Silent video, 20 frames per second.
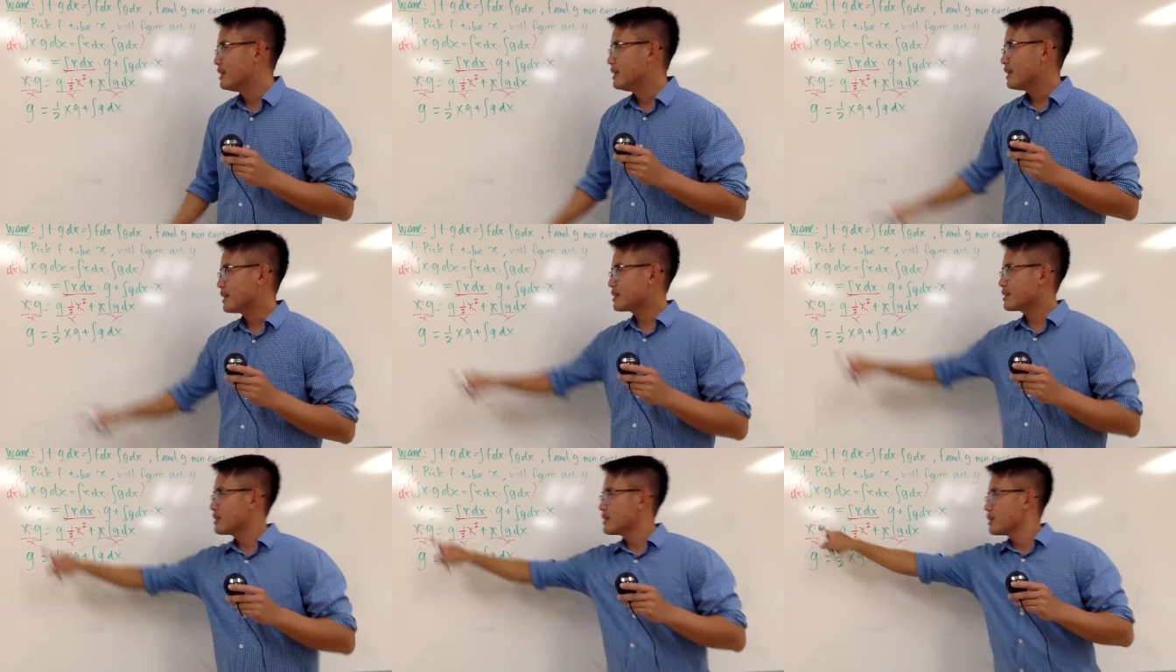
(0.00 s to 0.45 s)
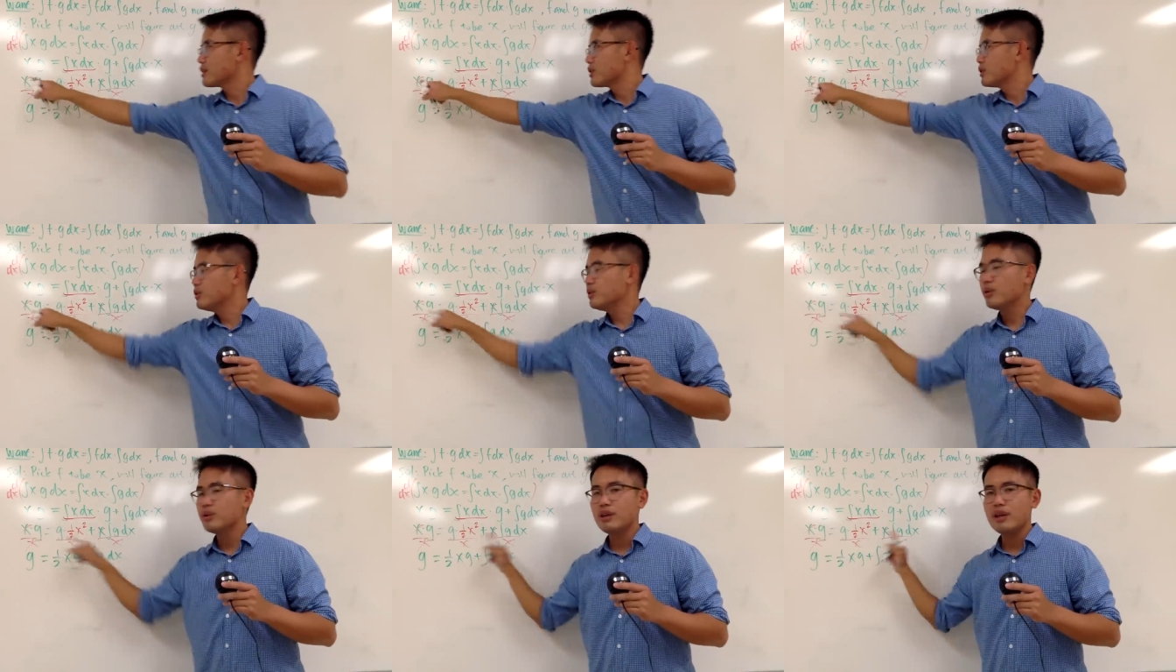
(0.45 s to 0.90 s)
Like the
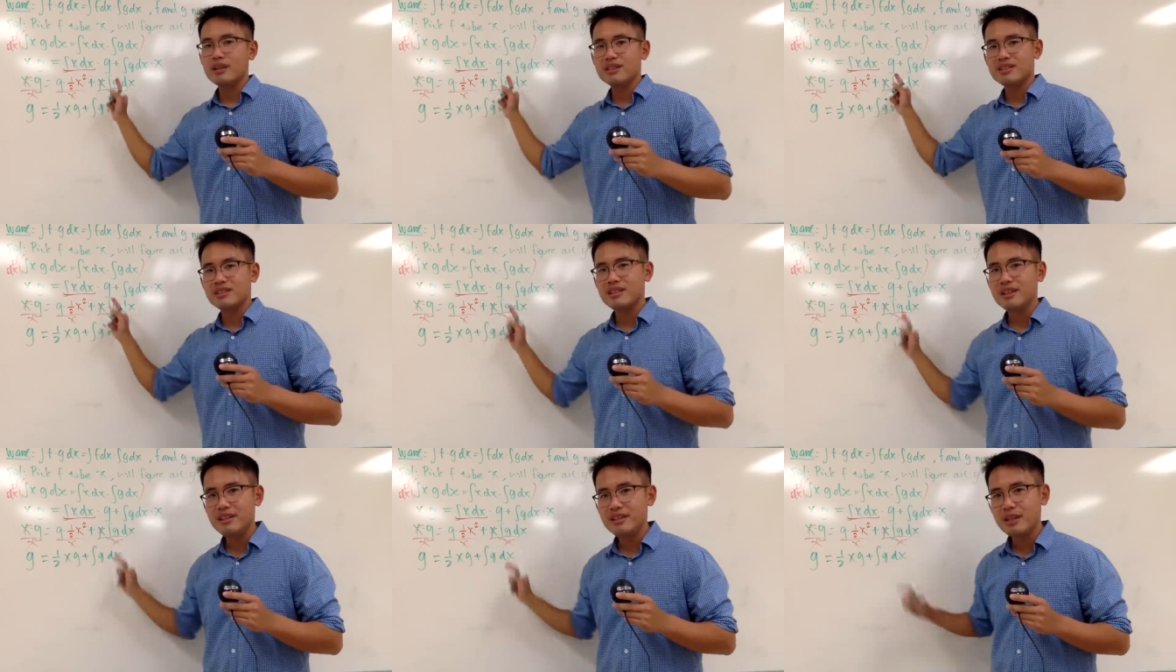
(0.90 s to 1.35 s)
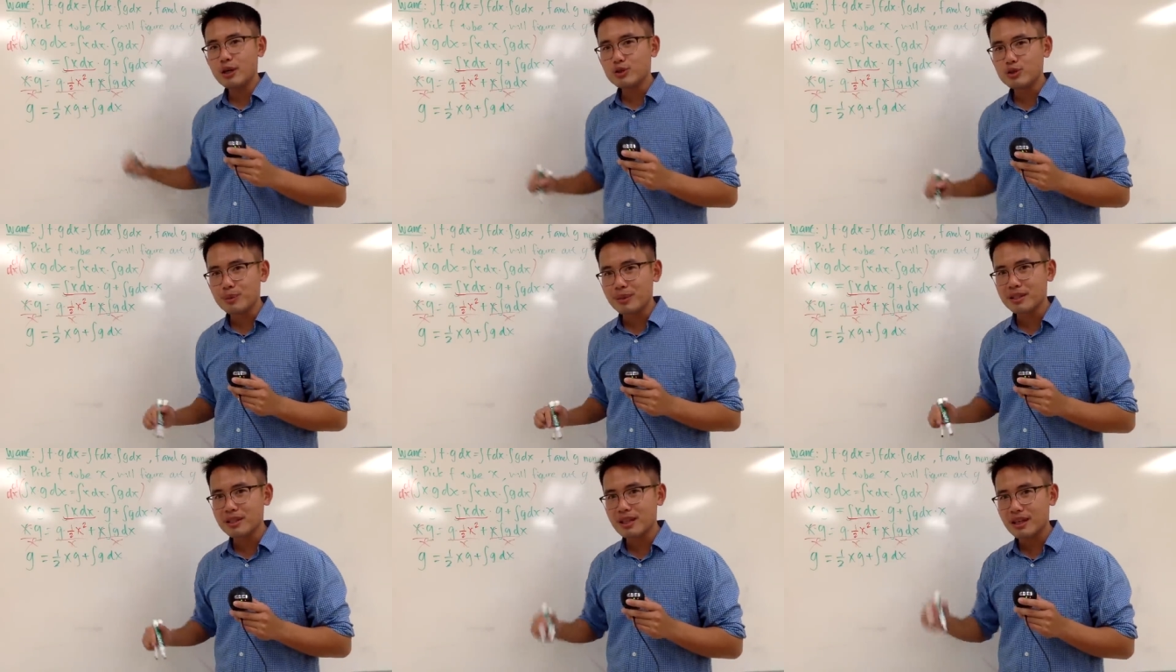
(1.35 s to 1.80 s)
good old days in
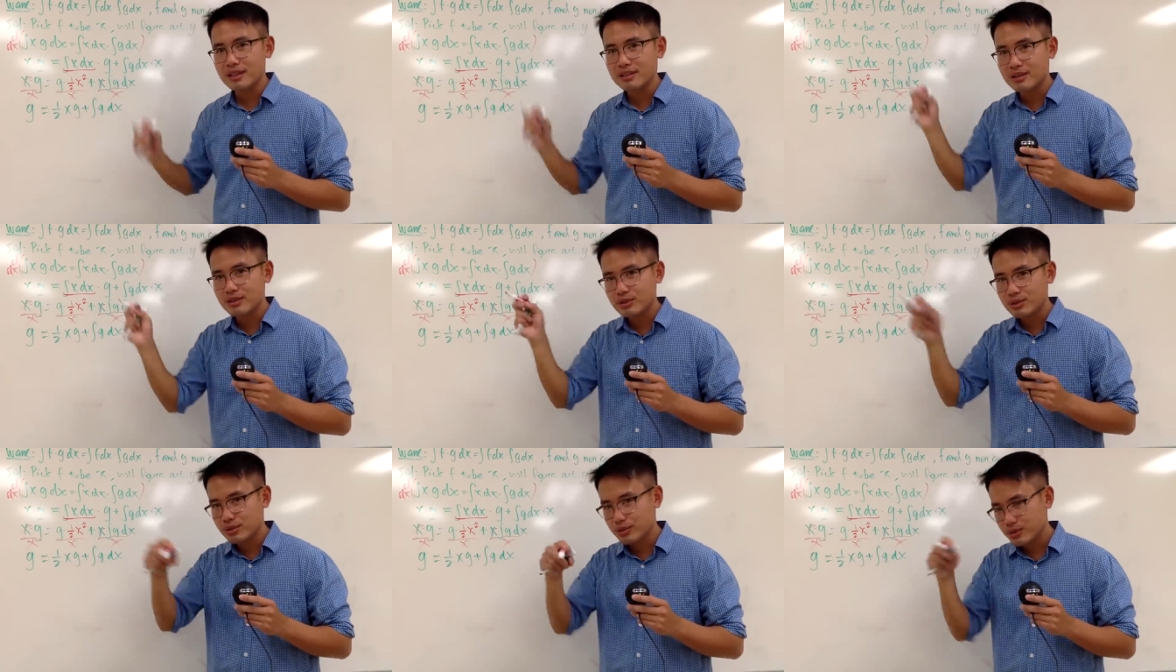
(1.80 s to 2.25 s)
algebra class,